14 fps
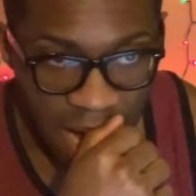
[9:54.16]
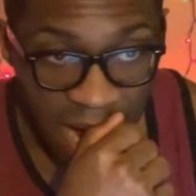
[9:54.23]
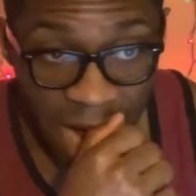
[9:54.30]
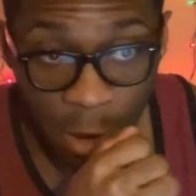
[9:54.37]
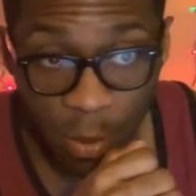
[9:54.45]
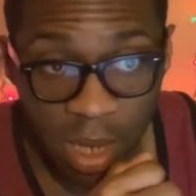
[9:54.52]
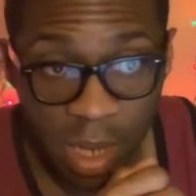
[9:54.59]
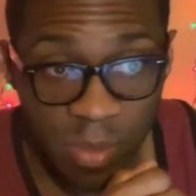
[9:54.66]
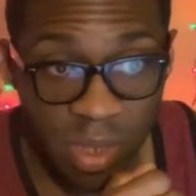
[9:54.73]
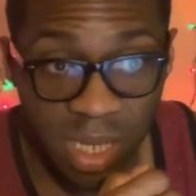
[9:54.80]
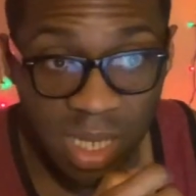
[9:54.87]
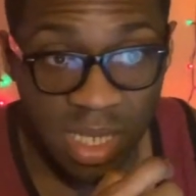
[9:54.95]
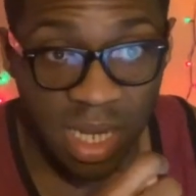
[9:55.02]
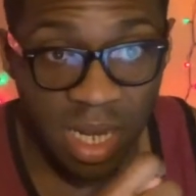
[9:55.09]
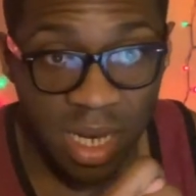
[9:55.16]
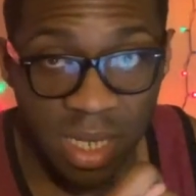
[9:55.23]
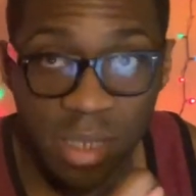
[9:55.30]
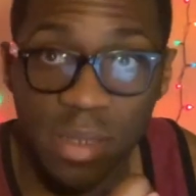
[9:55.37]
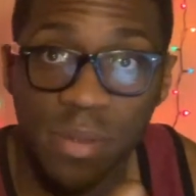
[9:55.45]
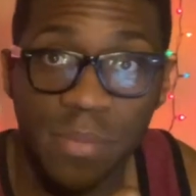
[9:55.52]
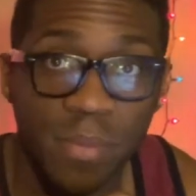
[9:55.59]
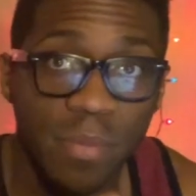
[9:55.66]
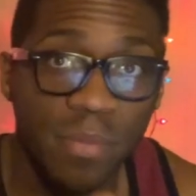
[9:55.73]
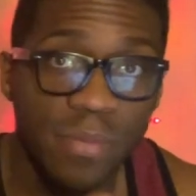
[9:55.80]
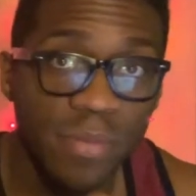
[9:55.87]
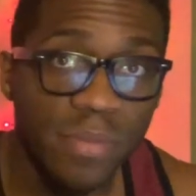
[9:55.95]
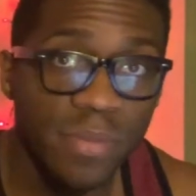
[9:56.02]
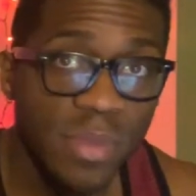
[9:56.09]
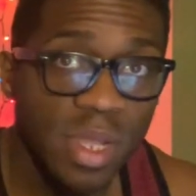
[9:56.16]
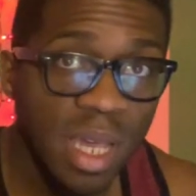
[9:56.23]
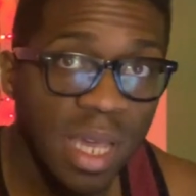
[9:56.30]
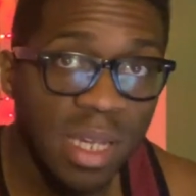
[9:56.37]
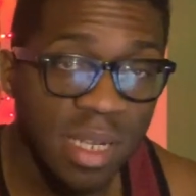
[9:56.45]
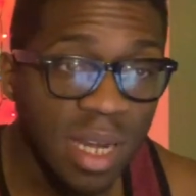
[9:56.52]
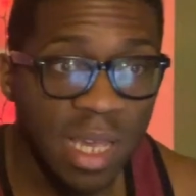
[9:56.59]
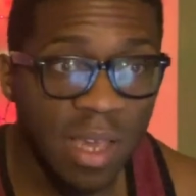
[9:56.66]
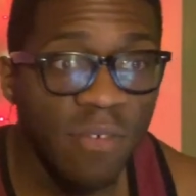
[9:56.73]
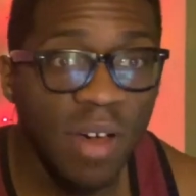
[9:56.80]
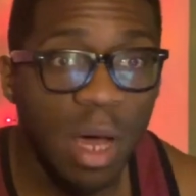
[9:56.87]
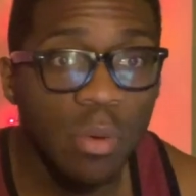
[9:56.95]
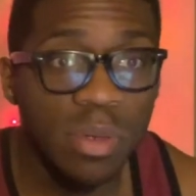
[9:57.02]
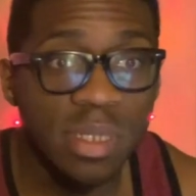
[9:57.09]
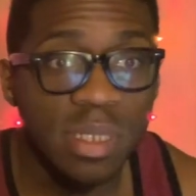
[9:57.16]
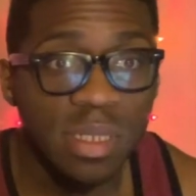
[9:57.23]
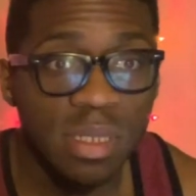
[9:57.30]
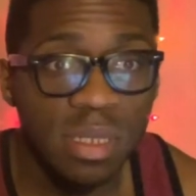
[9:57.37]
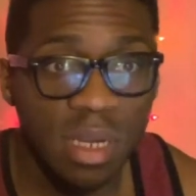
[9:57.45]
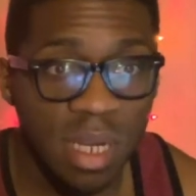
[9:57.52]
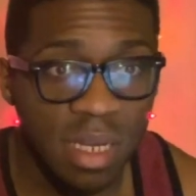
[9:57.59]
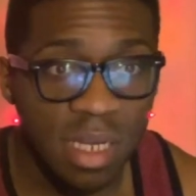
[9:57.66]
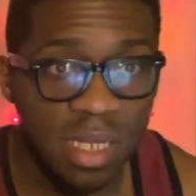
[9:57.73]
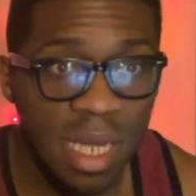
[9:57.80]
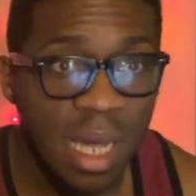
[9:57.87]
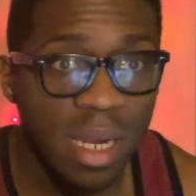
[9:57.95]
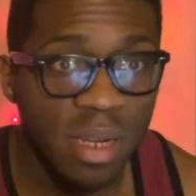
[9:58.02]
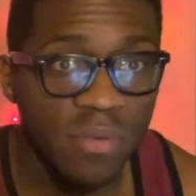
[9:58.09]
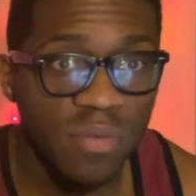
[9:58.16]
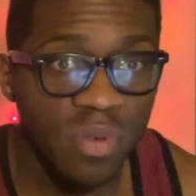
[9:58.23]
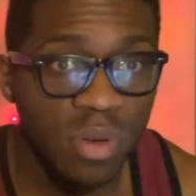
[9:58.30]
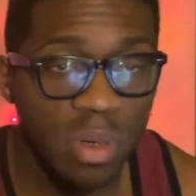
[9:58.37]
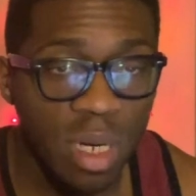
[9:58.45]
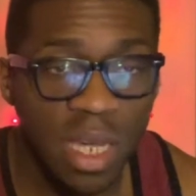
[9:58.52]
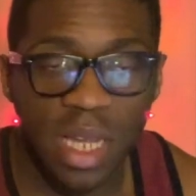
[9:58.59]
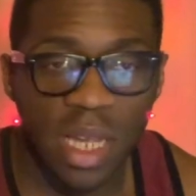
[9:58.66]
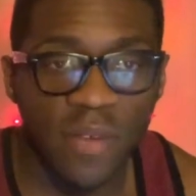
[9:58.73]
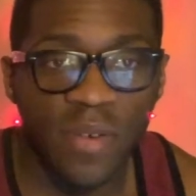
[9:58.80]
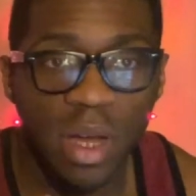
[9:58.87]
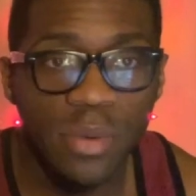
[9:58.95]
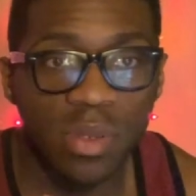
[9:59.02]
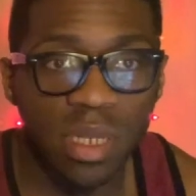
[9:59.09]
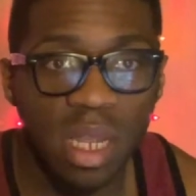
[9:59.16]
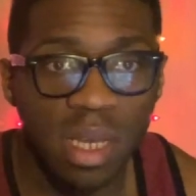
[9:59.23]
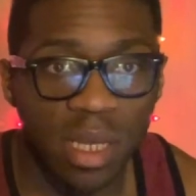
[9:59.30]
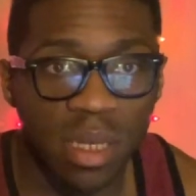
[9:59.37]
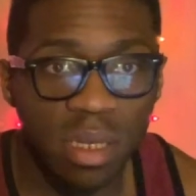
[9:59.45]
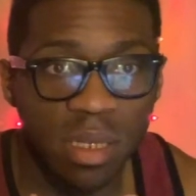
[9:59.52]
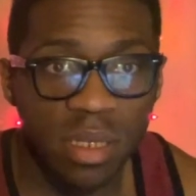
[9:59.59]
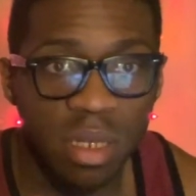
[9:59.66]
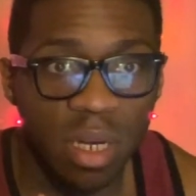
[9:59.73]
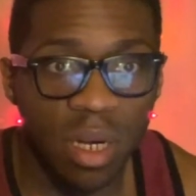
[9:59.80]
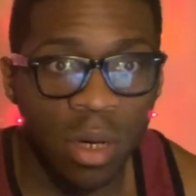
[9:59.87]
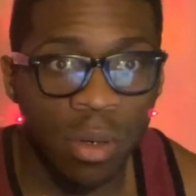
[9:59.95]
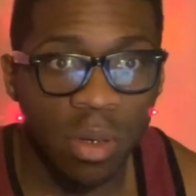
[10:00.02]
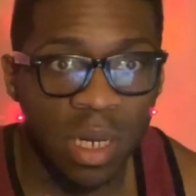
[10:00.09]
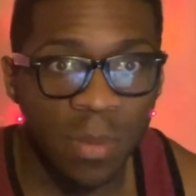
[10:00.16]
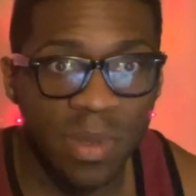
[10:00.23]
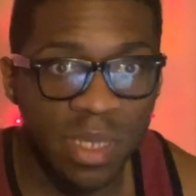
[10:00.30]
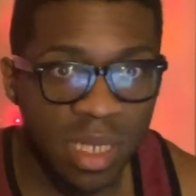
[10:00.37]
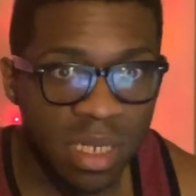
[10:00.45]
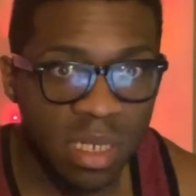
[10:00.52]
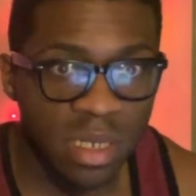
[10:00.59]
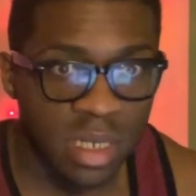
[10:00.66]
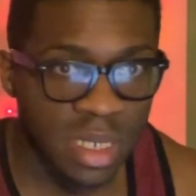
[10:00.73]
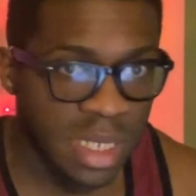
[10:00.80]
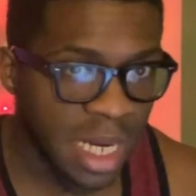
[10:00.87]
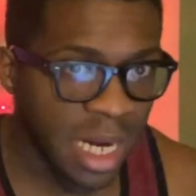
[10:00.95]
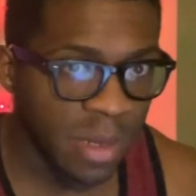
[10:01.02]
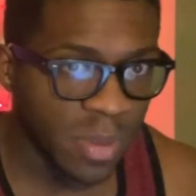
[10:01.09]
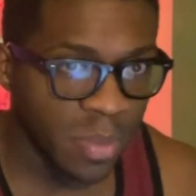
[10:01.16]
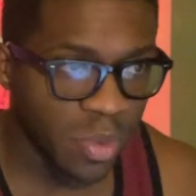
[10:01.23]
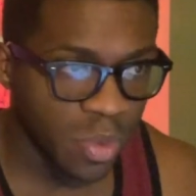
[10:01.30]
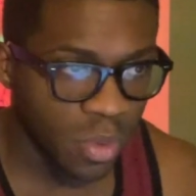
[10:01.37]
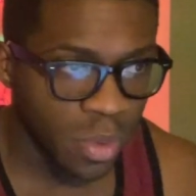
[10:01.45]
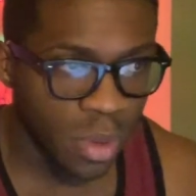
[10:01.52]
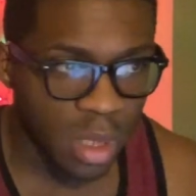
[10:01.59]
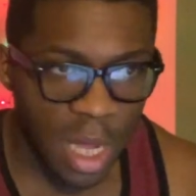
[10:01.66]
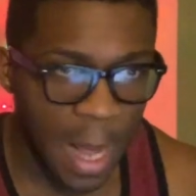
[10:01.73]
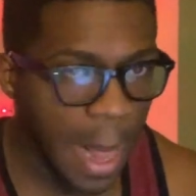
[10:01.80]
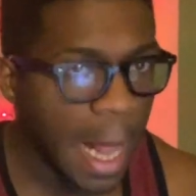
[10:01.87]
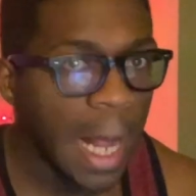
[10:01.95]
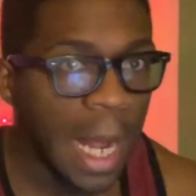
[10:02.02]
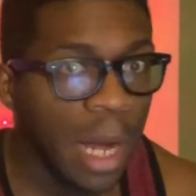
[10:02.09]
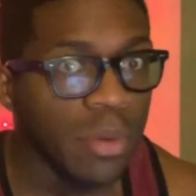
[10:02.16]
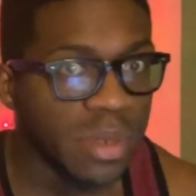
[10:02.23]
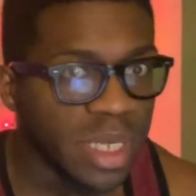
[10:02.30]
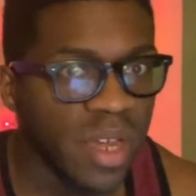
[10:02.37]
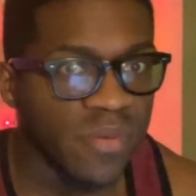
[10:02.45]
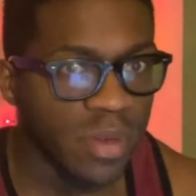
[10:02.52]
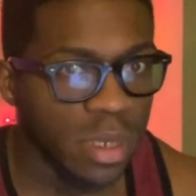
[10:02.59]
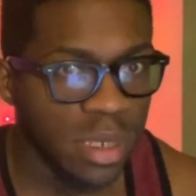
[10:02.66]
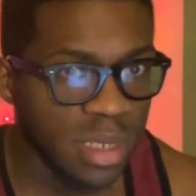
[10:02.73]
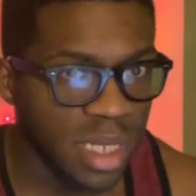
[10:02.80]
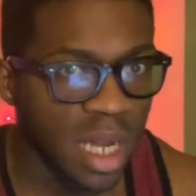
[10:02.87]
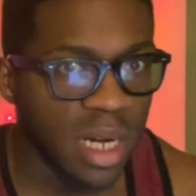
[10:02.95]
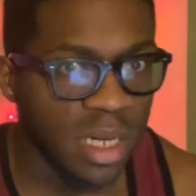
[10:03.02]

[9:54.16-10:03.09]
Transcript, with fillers: I want him to get signed. Hey, like if I was like a talent, like if I was like you know in a position to sign people, I would definitely sign